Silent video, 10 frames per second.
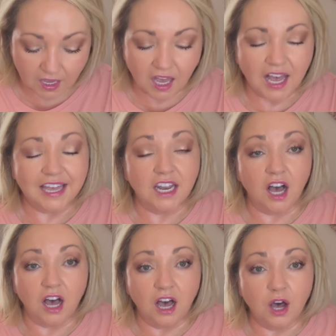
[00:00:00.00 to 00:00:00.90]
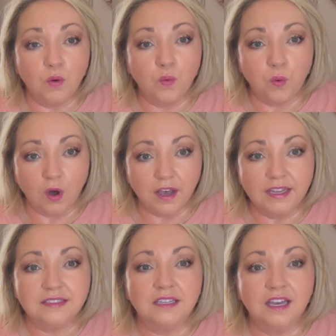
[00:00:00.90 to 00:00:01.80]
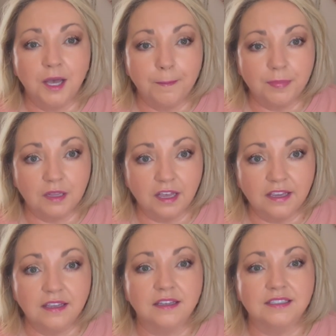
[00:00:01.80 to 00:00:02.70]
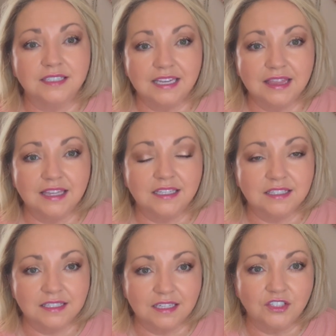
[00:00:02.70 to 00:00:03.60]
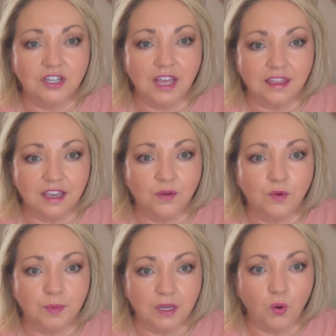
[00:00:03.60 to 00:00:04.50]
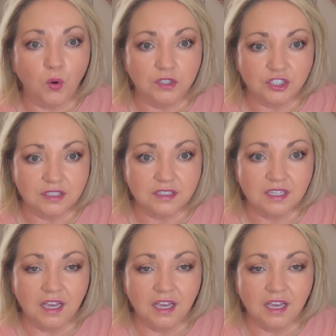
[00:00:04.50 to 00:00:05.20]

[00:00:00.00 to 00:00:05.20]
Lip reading: An all white blanket in this stitch I think would be gorgeous.